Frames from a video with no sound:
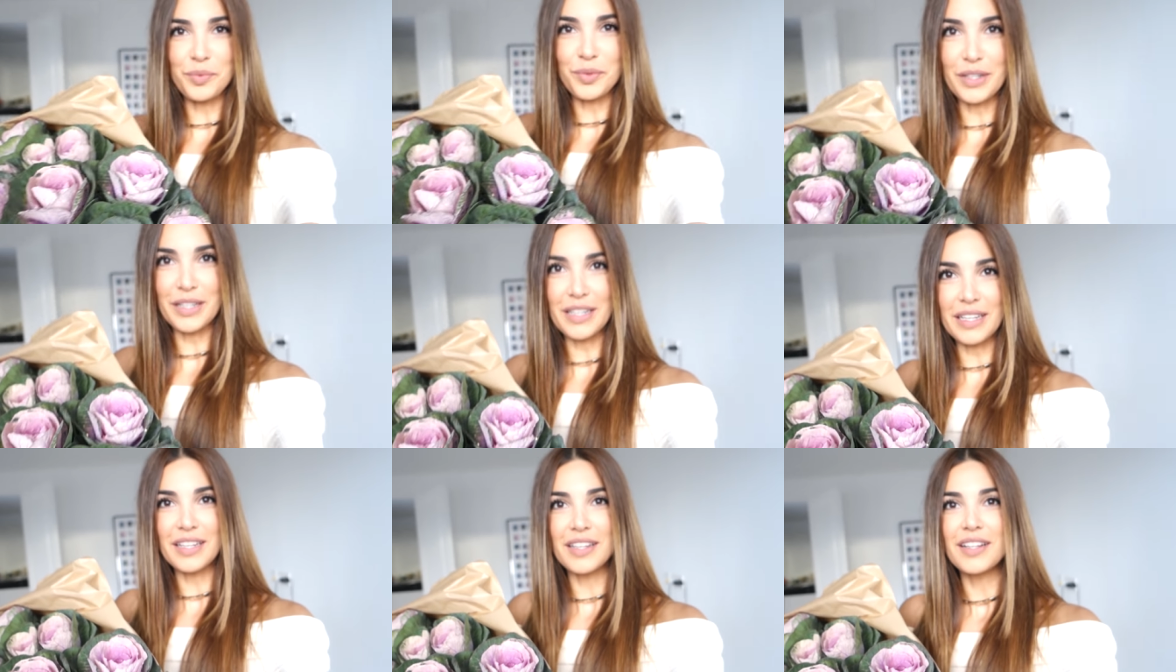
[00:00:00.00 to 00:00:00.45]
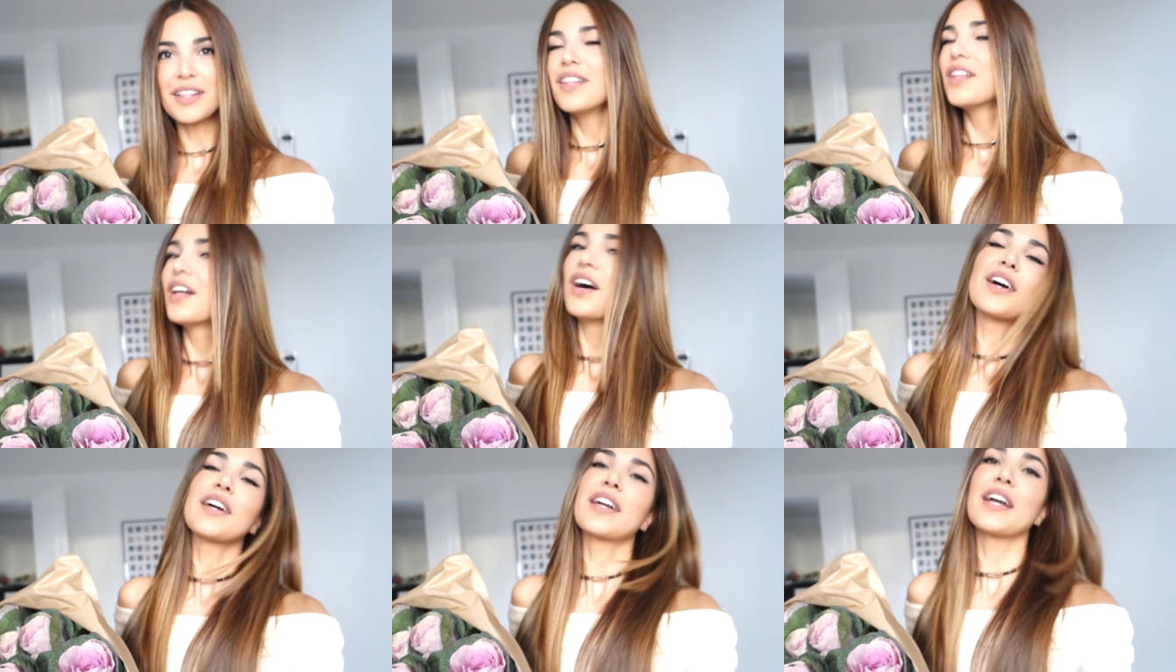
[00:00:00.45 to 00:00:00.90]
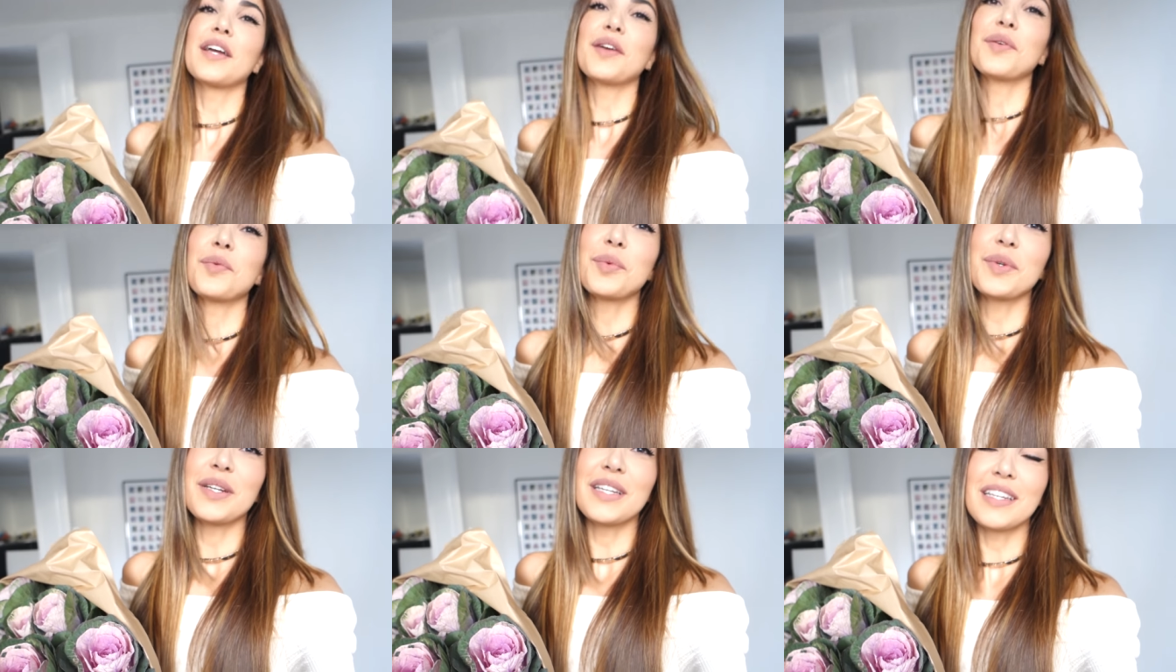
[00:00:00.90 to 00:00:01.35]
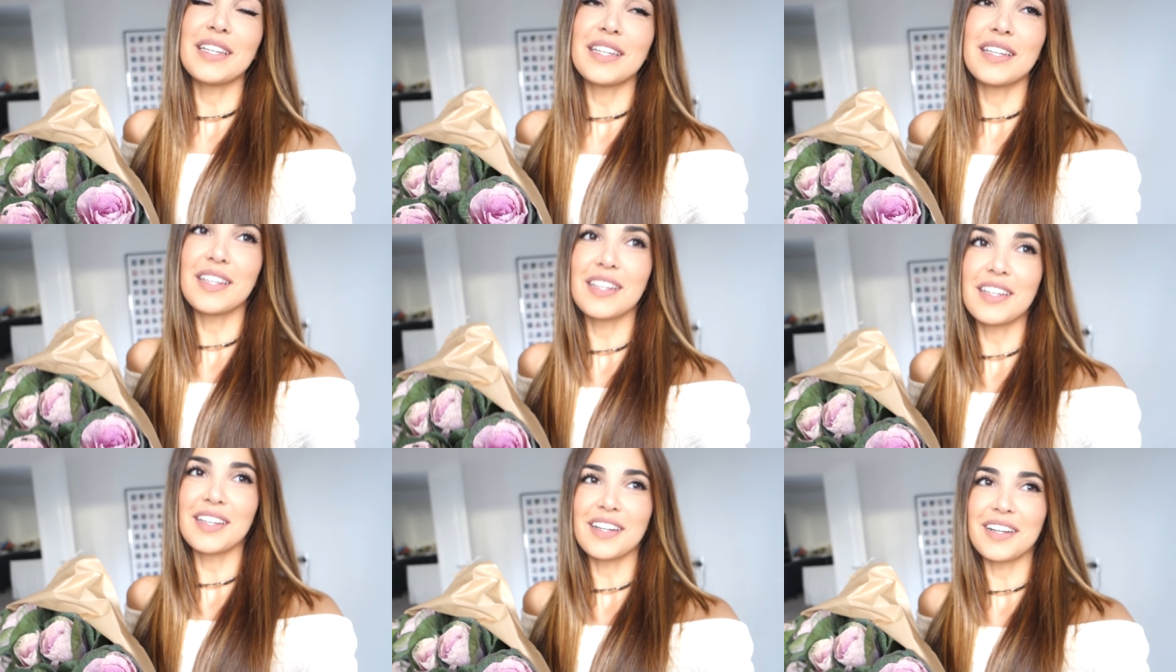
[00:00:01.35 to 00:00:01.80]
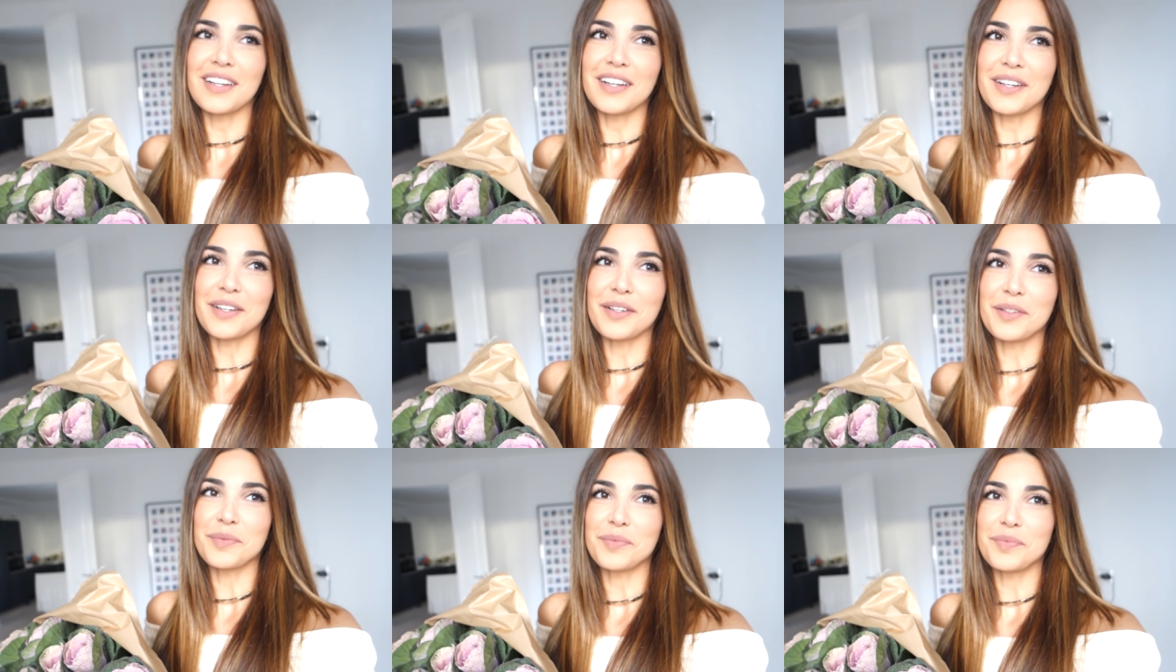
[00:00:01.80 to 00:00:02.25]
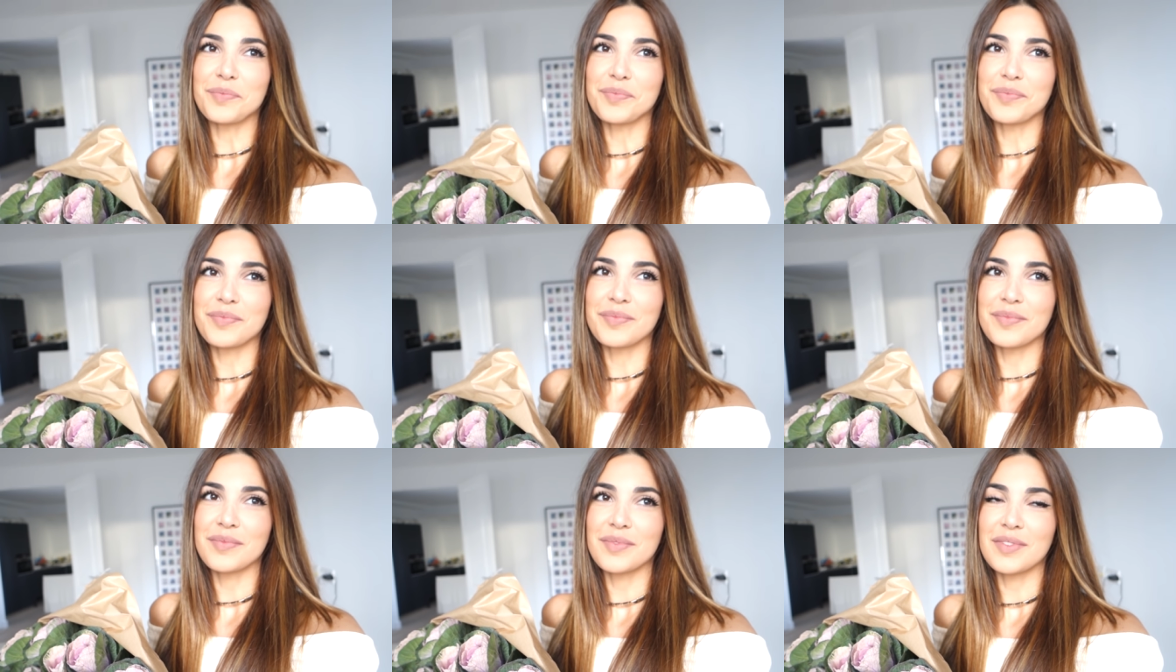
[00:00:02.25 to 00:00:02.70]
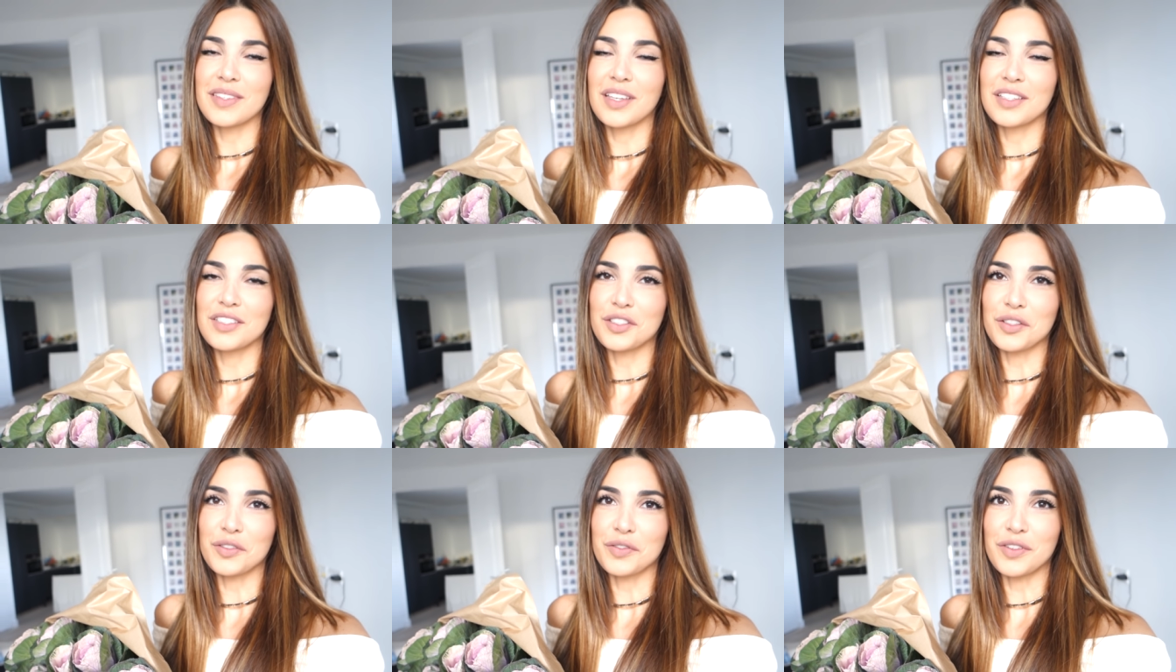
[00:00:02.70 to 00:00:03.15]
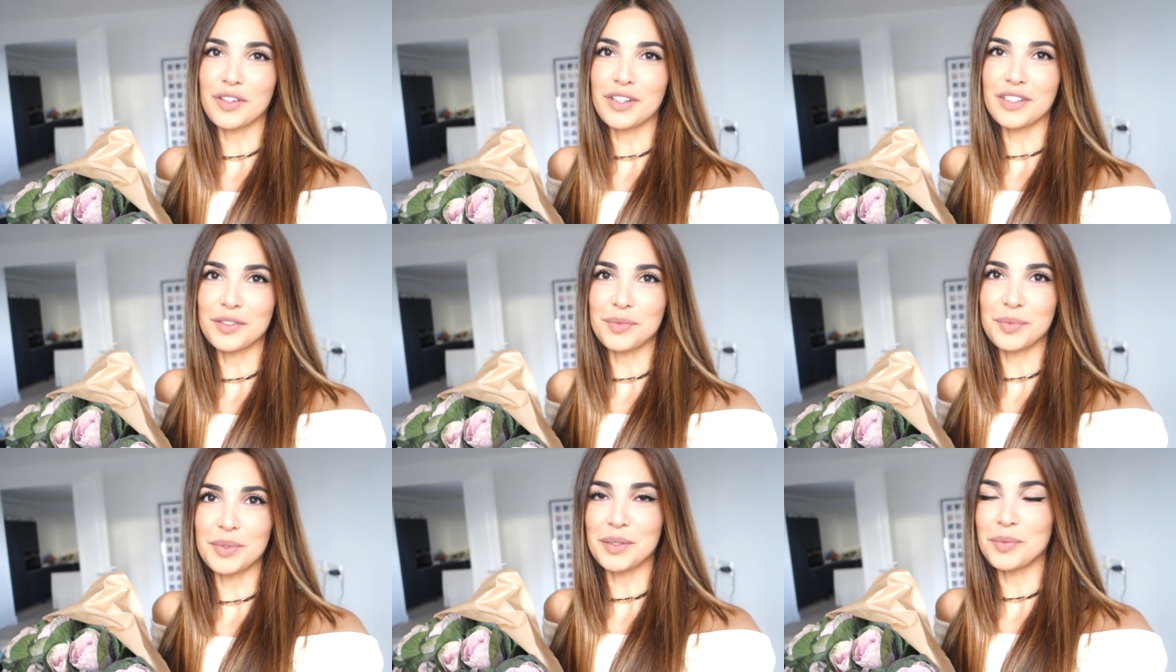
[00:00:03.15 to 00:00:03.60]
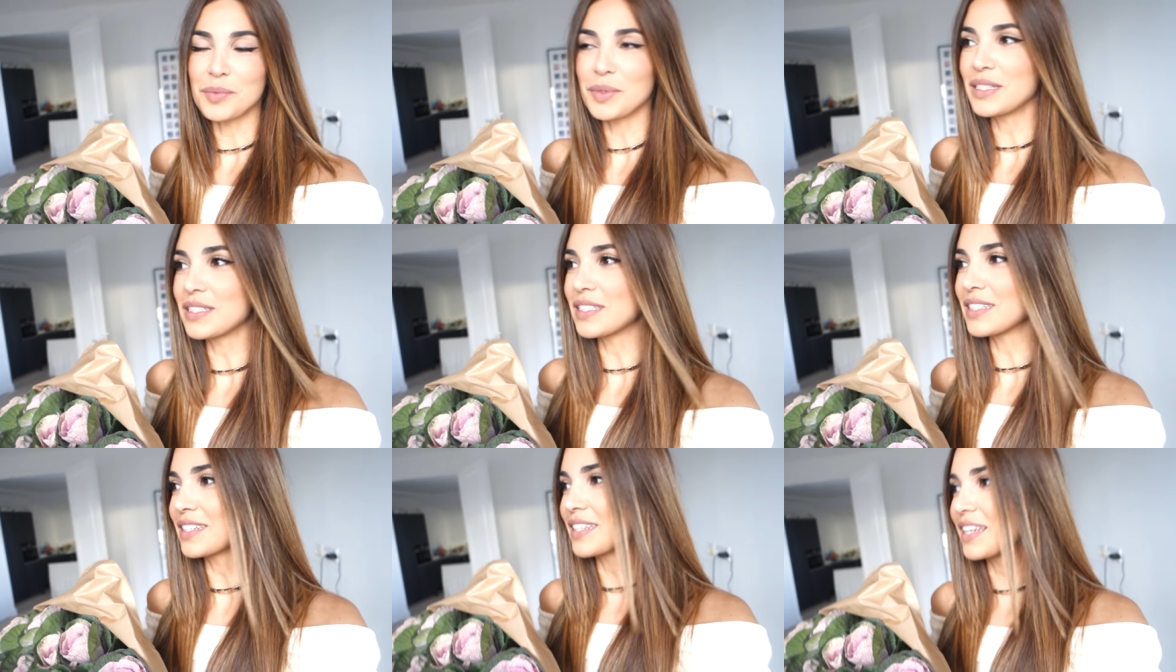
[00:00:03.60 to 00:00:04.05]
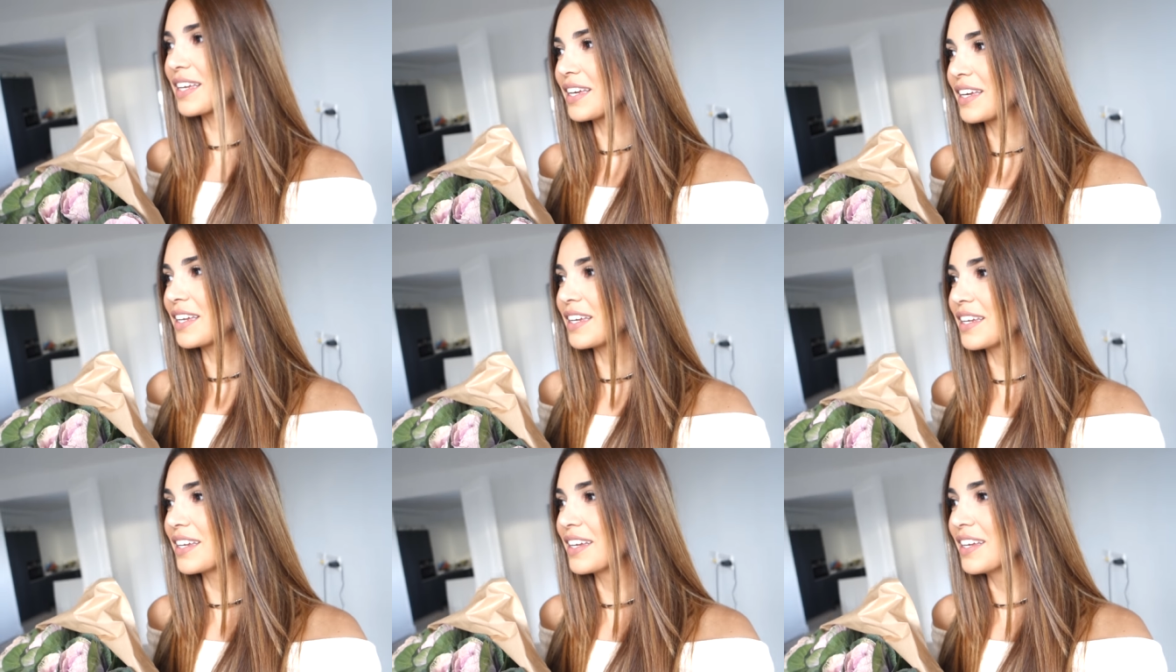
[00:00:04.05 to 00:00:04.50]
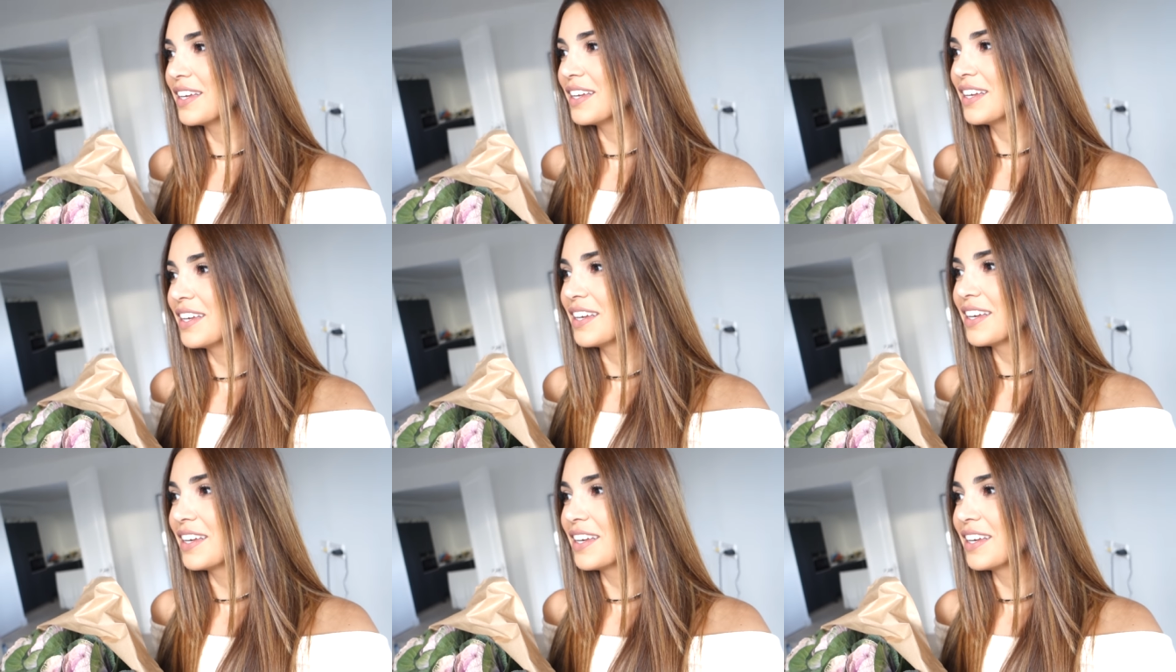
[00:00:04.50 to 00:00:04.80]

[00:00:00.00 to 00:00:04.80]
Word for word: pretty. Okay, we, um, so far it's been an amazing day.